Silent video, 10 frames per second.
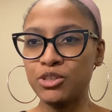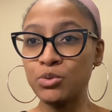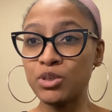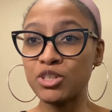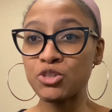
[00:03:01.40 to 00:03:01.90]
you
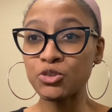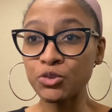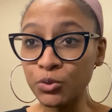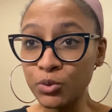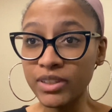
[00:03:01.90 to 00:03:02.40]
can
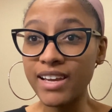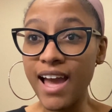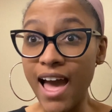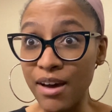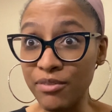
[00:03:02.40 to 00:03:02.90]
truly
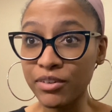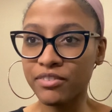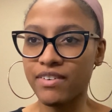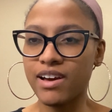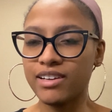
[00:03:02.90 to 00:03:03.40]
ever
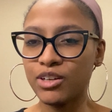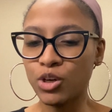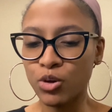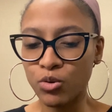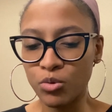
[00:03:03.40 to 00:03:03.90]
find
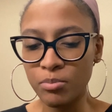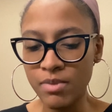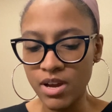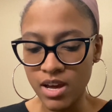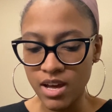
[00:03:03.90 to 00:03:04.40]
home
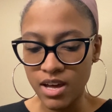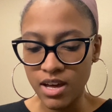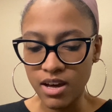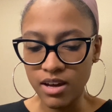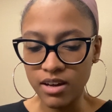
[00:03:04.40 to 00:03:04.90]

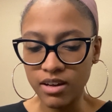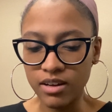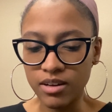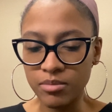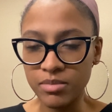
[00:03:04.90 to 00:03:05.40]

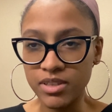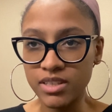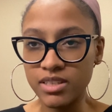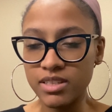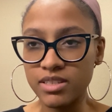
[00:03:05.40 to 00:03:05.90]

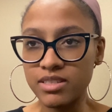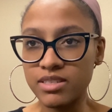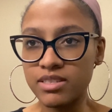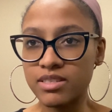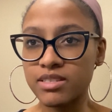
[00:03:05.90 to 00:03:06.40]

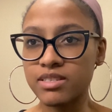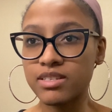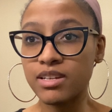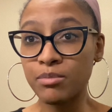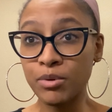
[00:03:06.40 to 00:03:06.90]
is
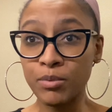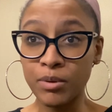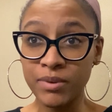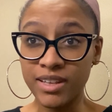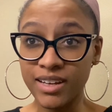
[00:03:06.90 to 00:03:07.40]
number one,
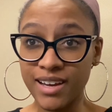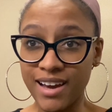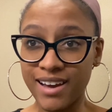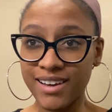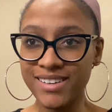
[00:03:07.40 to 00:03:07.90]
within
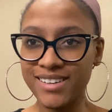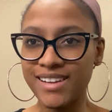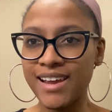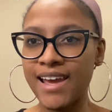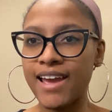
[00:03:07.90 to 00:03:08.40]
God,
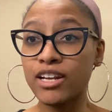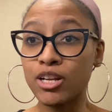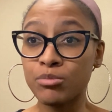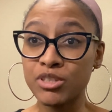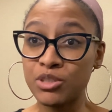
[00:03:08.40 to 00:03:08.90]
and
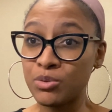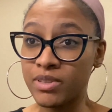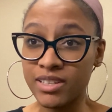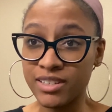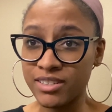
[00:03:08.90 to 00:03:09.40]
number two,
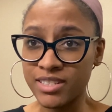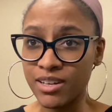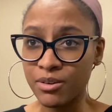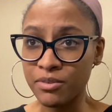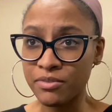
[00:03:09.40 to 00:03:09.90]
within yourself.